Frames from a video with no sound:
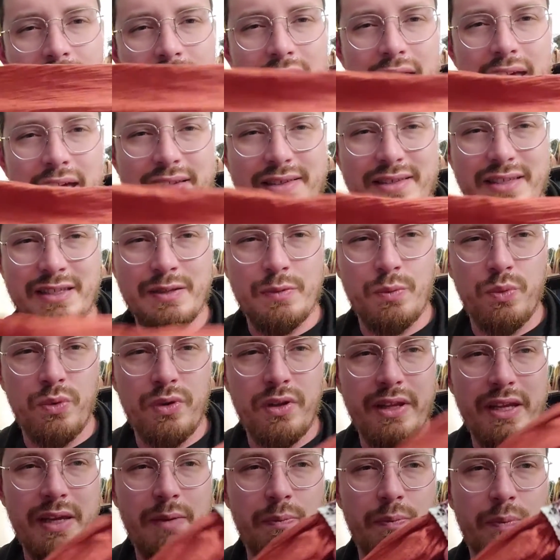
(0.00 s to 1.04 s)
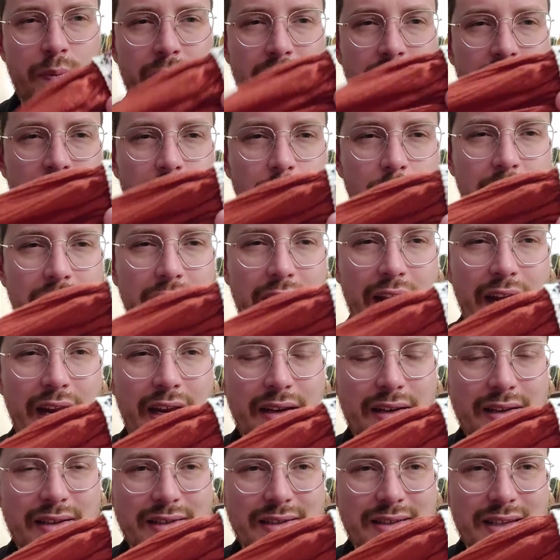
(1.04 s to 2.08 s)
It has this really billowy
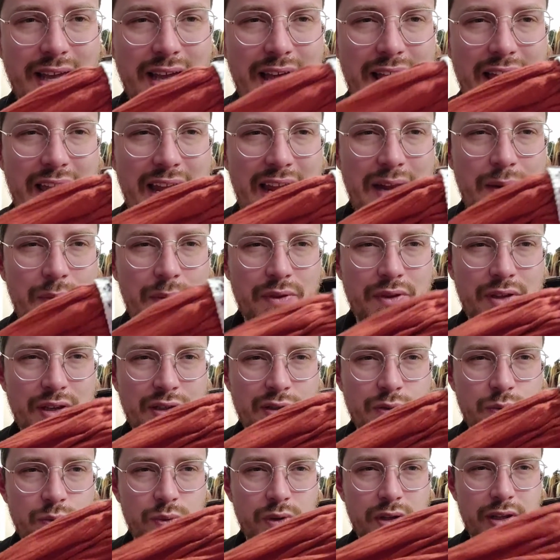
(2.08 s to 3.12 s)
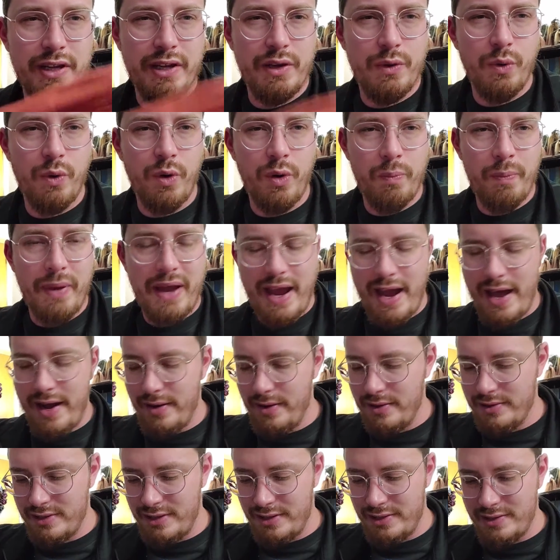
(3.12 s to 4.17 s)
design with these really cool
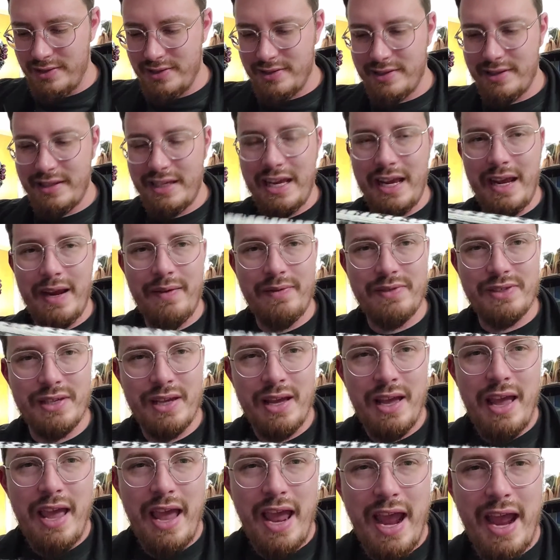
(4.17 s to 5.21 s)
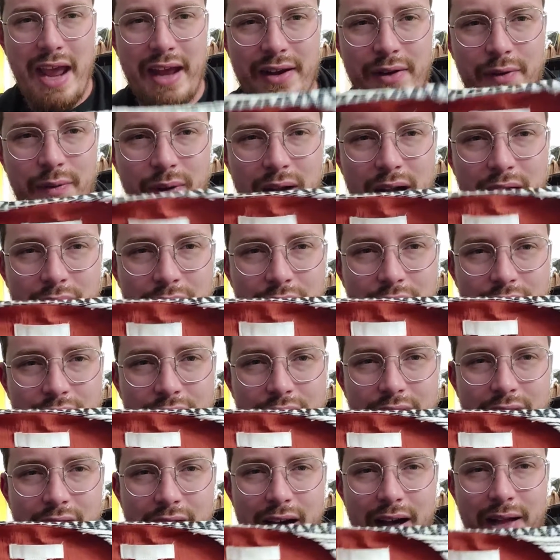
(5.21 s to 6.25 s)
patterns on the sleeves and around the
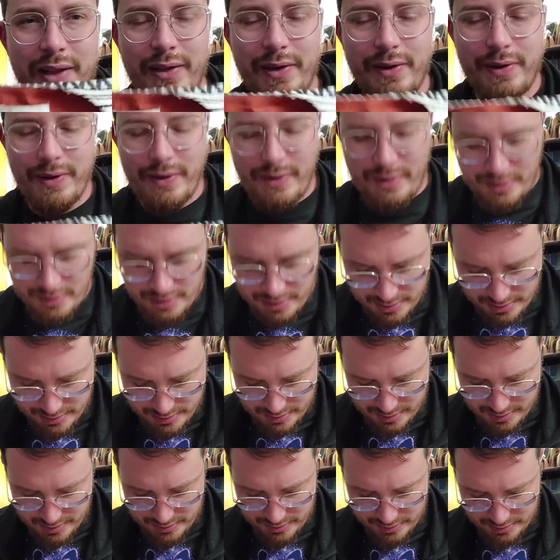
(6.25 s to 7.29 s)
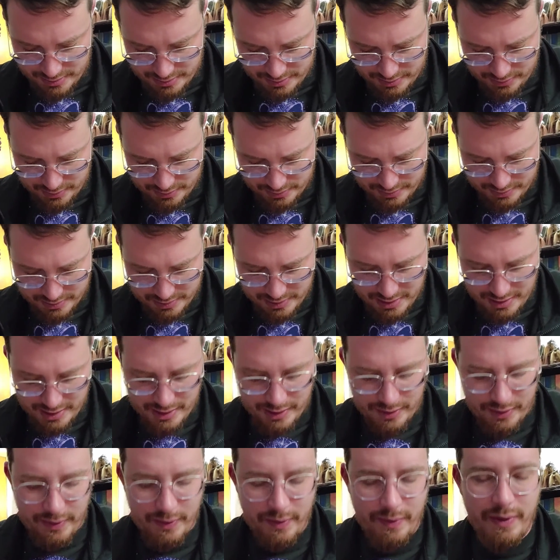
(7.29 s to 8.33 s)
collar. You can see
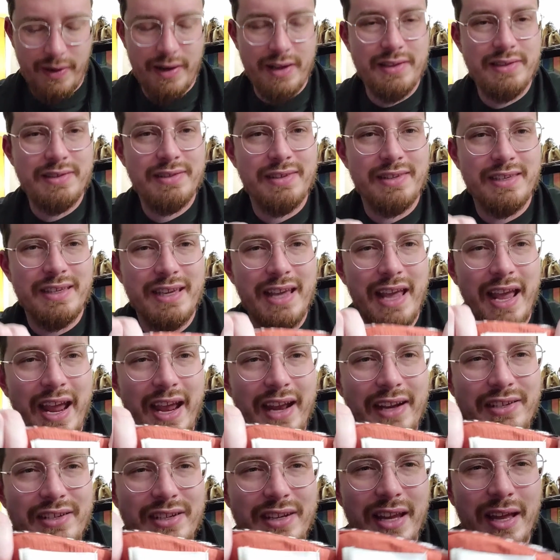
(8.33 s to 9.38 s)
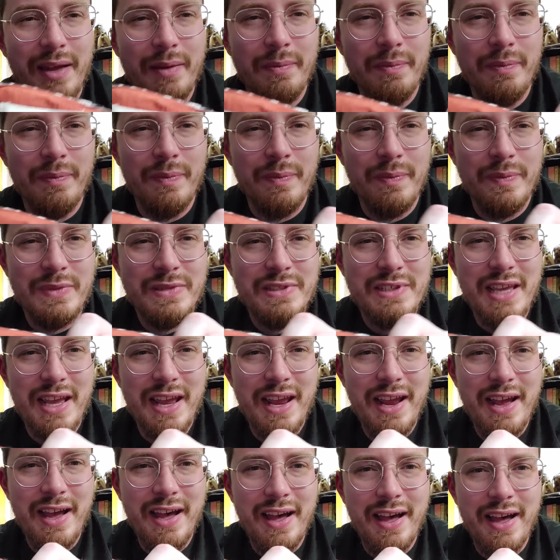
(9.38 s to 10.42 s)
here is the H&M
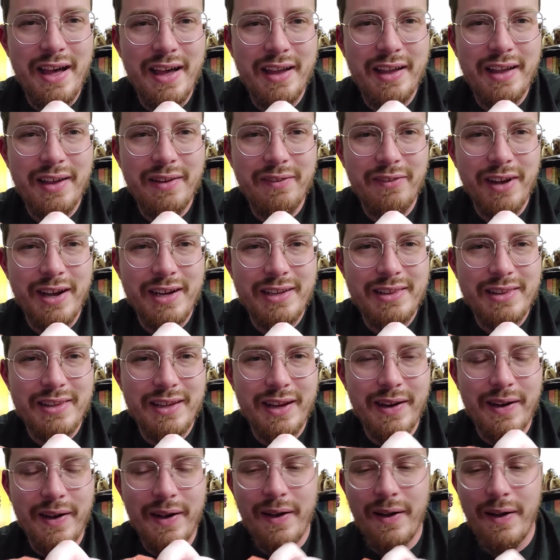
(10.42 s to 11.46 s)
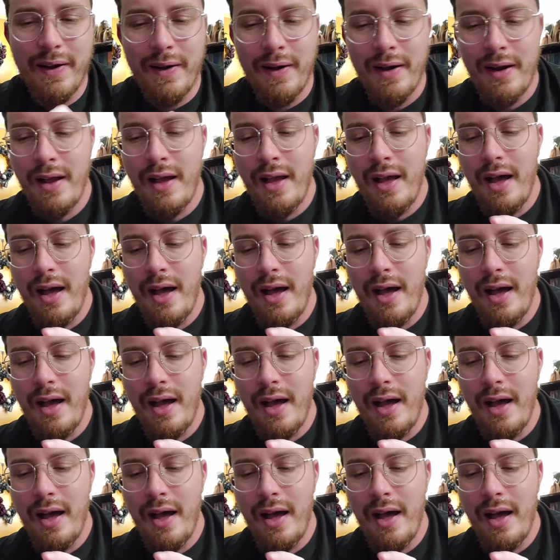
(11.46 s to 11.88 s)
tag right there.